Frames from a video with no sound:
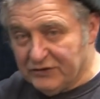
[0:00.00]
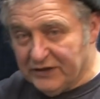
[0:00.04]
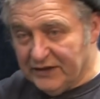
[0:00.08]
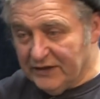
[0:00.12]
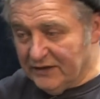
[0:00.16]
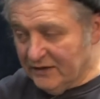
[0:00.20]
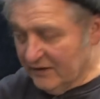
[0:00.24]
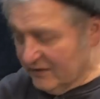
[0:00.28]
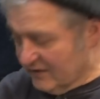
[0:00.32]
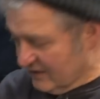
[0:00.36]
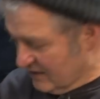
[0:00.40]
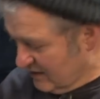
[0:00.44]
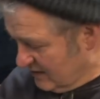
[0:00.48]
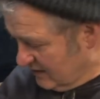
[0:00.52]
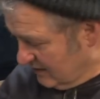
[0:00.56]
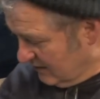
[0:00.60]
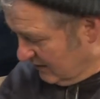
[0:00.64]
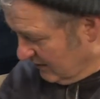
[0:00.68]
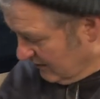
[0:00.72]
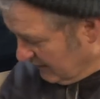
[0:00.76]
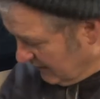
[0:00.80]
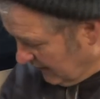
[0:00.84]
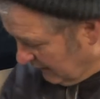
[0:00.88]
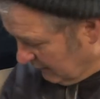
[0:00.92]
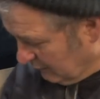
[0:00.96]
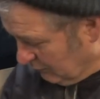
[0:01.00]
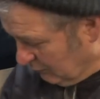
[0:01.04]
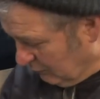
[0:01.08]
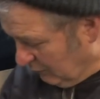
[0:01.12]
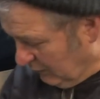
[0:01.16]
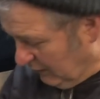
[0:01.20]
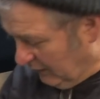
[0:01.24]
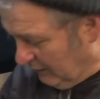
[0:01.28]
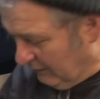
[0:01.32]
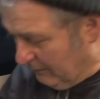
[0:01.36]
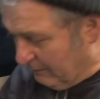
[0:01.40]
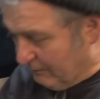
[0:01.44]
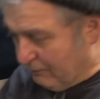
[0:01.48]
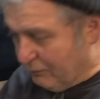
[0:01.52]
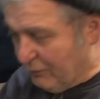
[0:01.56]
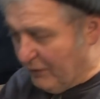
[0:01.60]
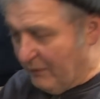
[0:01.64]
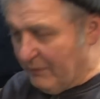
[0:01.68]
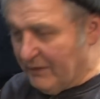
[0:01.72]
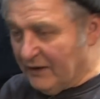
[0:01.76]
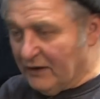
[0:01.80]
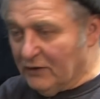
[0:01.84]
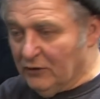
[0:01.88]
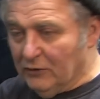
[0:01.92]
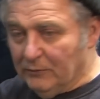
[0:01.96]
rails that were
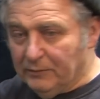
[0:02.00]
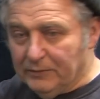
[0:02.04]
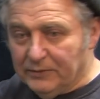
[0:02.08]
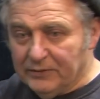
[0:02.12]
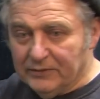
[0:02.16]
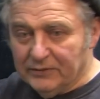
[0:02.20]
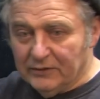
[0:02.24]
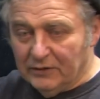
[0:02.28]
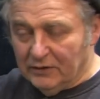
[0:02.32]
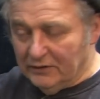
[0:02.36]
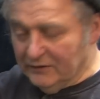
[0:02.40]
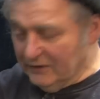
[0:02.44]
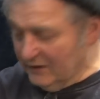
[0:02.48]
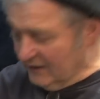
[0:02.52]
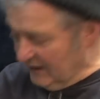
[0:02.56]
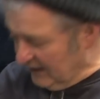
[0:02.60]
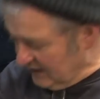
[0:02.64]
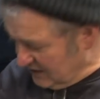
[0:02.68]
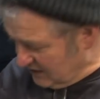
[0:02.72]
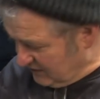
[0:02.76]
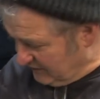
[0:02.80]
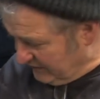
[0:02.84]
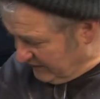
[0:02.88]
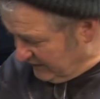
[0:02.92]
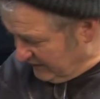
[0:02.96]
prepping up on the last